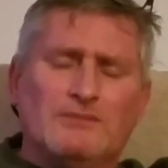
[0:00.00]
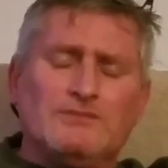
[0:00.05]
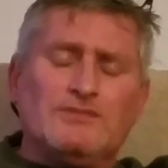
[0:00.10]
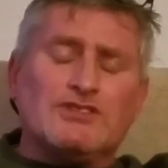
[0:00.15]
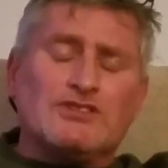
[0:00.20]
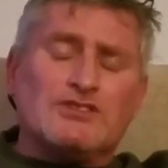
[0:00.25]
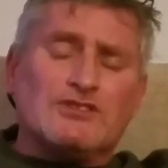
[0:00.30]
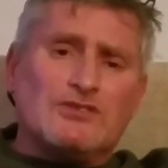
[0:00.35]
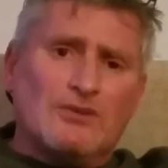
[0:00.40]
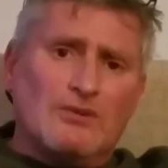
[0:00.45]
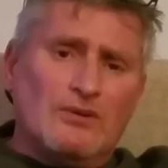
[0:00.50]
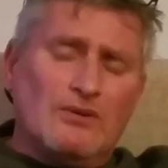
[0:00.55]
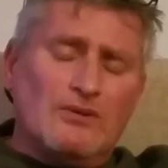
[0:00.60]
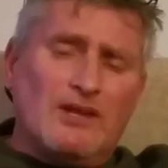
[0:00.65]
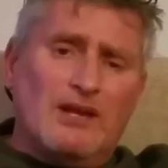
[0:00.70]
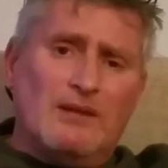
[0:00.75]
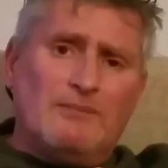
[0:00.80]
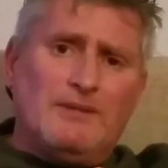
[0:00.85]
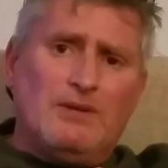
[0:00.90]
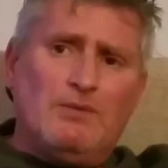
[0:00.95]
I'm
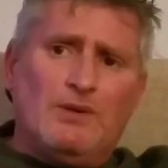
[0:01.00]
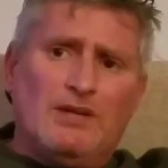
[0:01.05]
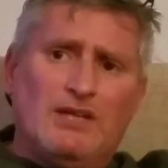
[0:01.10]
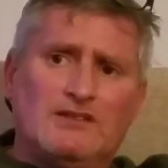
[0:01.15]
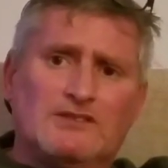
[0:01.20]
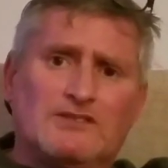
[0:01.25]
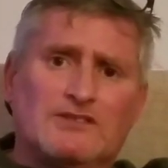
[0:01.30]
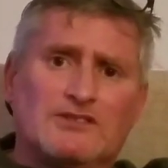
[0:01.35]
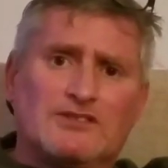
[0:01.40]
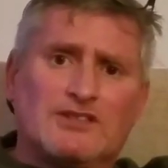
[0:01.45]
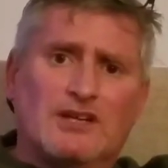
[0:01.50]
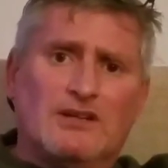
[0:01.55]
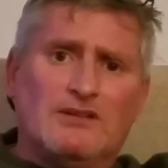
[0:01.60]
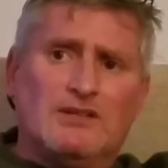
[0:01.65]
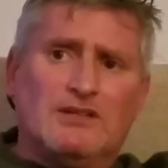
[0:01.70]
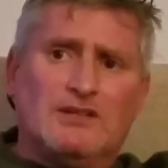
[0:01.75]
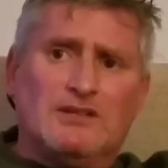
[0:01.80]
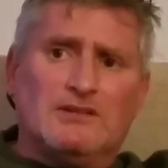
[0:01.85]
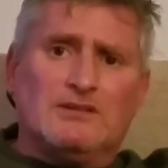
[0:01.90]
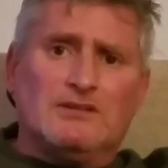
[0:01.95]
sure they'll be willing to show
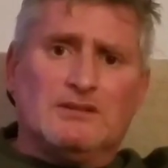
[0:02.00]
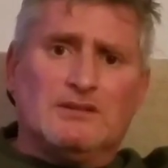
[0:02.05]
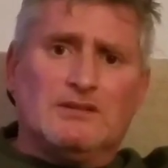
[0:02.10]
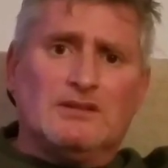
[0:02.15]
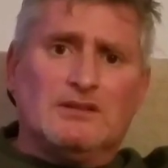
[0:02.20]
you